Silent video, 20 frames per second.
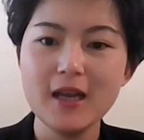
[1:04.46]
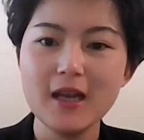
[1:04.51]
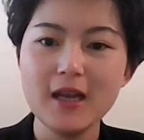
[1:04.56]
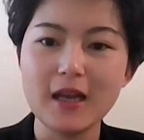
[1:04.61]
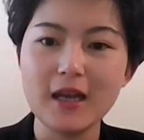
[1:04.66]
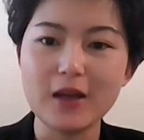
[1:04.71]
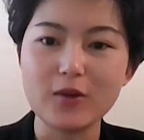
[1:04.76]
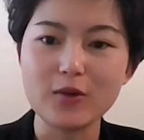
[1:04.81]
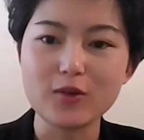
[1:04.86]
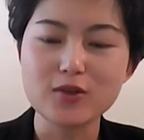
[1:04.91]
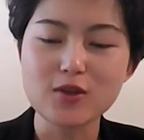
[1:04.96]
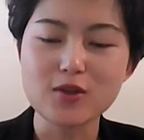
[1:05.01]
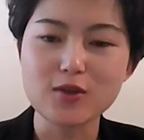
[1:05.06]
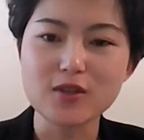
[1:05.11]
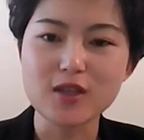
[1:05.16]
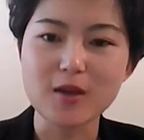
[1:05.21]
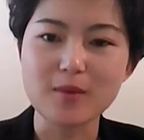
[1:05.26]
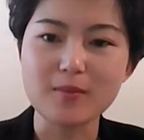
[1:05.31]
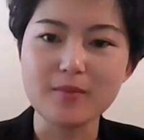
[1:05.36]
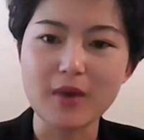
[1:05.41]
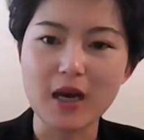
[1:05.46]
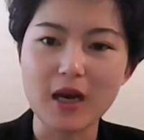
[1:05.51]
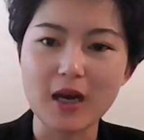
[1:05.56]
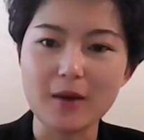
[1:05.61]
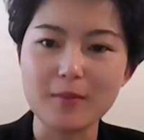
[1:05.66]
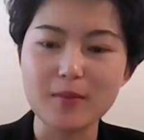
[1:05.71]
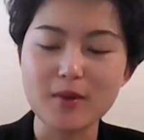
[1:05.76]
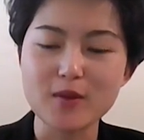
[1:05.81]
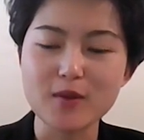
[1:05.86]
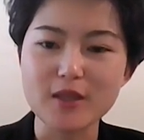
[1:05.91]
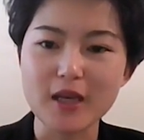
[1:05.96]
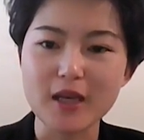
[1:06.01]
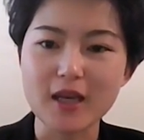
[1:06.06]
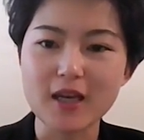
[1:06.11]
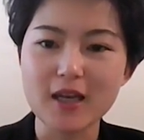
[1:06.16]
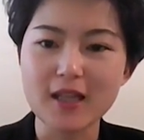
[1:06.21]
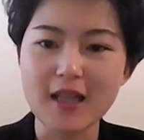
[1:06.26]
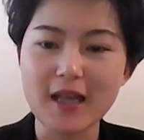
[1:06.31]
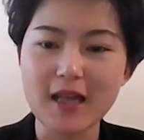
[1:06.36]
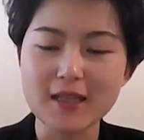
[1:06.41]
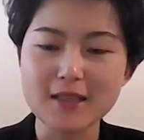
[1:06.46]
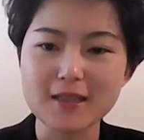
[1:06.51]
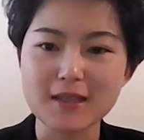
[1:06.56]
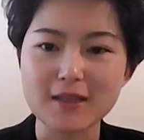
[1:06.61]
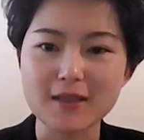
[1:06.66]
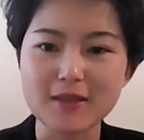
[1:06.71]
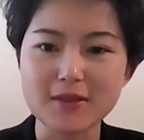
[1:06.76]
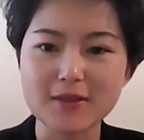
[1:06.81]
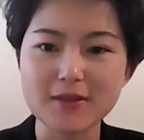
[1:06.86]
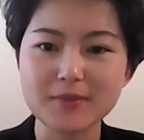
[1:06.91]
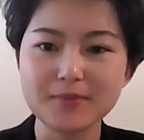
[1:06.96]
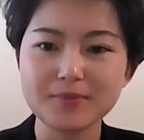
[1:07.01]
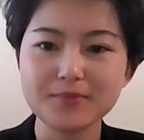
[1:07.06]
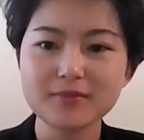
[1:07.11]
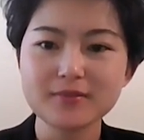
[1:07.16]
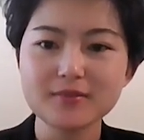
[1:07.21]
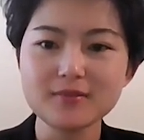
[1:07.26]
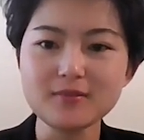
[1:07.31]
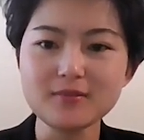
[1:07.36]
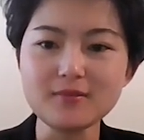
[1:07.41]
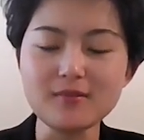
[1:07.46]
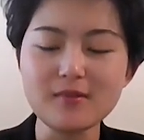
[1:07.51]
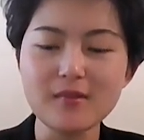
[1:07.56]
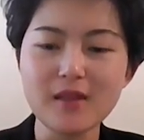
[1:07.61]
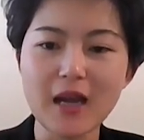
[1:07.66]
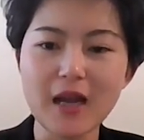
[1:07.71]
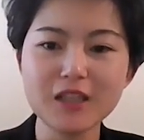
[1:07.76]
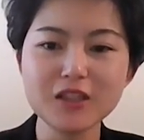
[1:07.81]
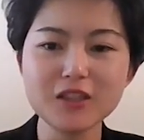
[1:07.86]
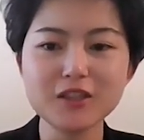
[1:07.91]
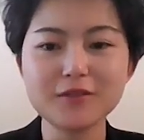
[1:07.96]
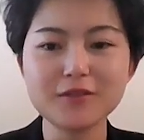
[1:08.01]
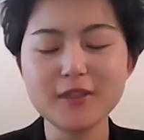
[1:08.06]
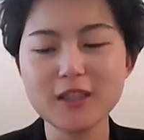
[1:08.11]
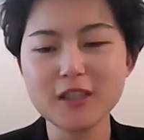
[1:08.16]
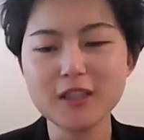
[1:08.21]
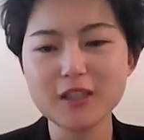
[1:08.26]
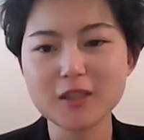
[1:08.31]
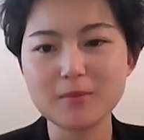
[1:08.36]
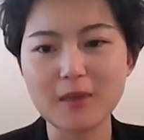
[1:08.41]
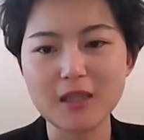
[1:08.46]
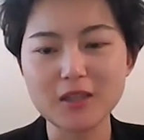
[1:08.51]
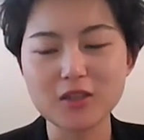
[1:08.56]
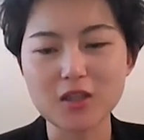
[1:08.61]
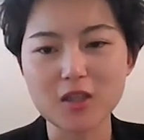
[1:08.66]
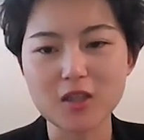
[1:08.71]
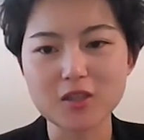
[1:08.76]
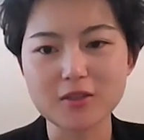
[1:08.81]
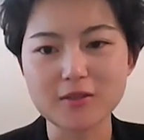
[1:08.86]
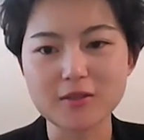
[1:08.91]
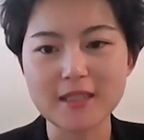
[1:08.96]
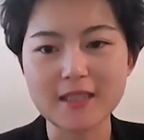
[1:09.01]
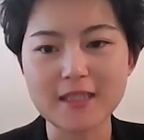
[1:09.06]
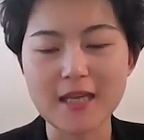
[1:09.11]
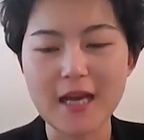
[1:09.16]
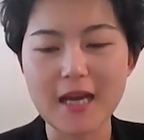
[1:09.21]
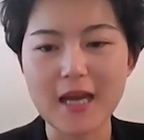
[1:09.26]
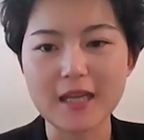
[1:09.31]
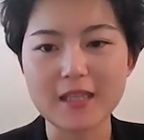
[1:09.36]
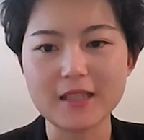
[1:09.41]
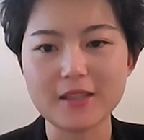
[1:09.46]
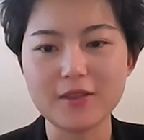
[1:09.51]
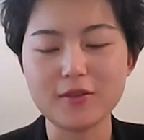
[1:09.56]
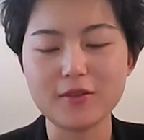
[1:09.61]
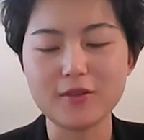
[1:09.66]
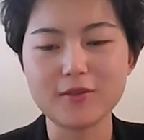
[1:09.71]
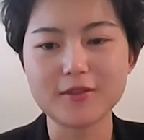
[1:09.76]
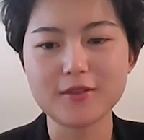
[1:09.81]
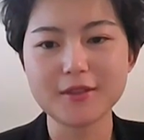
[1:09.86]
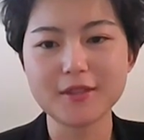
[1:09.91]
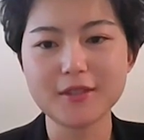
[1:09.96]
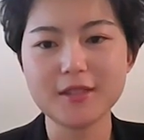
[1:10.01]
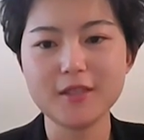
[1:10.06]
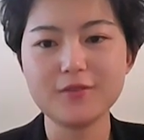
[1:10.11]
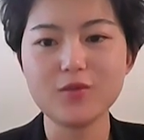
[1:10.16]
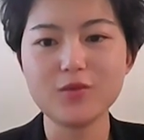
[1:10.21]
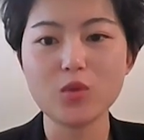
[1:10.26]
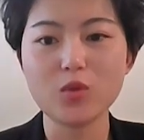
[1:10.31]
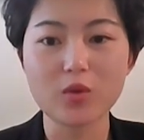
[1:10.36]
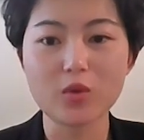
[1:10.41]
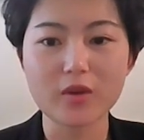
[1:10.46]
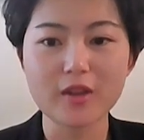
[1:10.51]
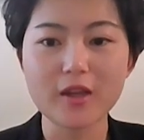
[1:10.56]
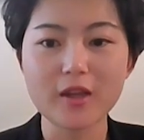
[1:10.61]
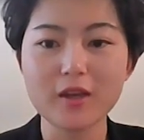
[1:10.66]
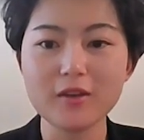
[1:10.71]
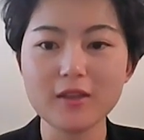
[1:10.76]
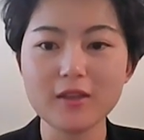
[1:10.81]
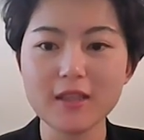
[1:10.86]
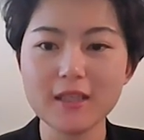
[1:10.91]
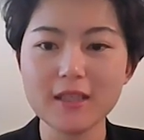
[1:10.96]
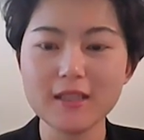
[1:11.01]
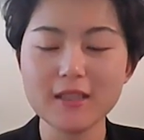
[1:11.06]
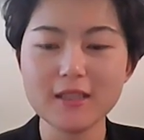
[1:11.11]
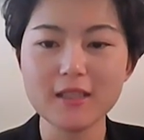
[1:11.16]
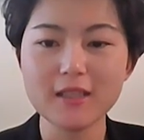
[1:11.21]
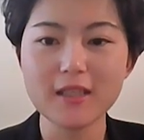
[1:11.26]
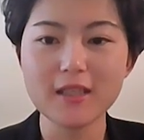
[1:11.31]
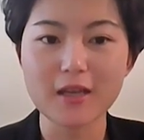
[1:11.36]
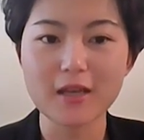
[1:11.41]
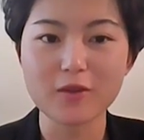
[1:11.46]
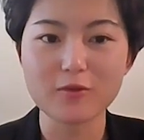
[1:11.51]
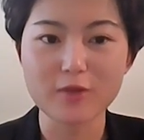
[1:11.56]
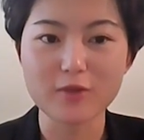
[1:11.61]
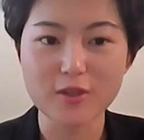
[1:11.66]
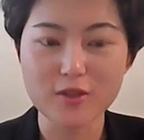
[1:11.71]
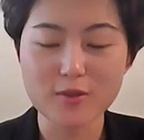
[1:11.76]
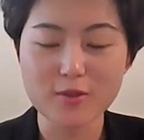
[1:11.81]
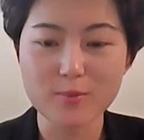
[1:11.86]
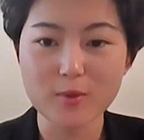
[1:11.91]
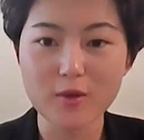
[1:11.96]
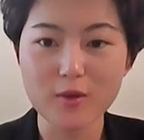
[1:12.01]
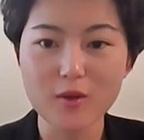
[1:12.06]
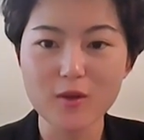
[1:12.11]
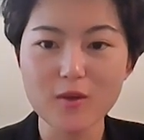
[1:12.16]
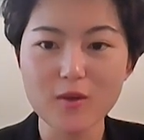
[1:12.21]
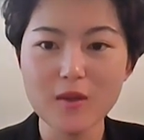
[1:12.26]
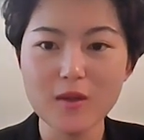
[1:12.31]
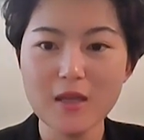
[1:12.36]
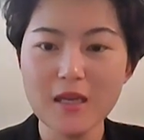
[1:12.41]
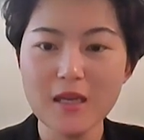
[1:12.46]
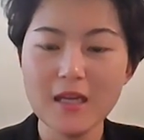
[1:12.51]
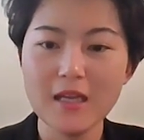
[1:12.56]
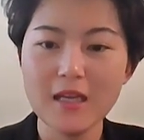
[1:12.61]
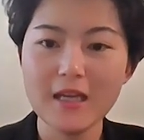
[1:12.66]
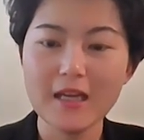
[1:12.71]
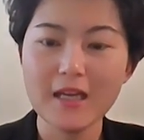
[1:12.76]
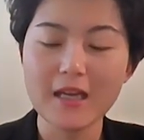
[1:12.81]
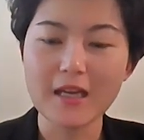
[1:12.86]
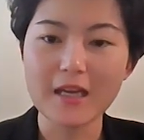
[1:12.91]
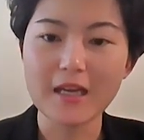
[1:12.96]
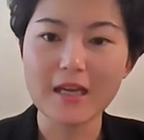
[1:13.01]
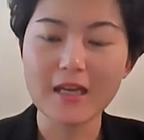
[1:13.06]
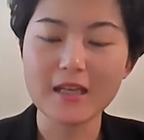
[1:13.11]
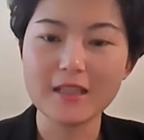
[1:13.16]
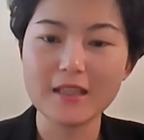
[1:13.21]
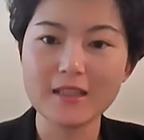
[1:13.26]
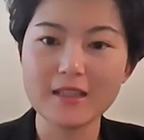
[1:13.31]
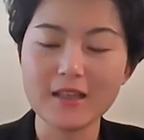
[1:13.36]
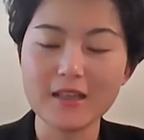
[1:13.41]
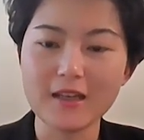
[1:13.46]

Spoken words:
and also some music classes. I just finished my doctorate at the University of North Carolina at Greensboro, and